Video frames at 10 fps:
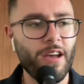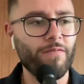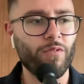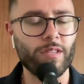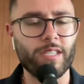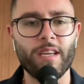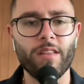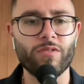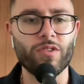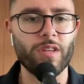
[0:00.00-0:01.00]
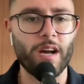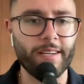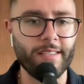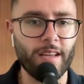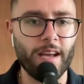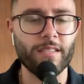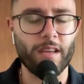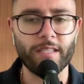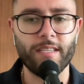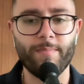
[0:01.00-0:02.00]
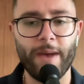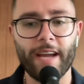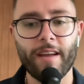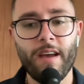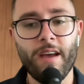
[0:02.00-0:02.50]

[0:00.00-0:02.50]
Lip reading: for the Steelers as long as he's back.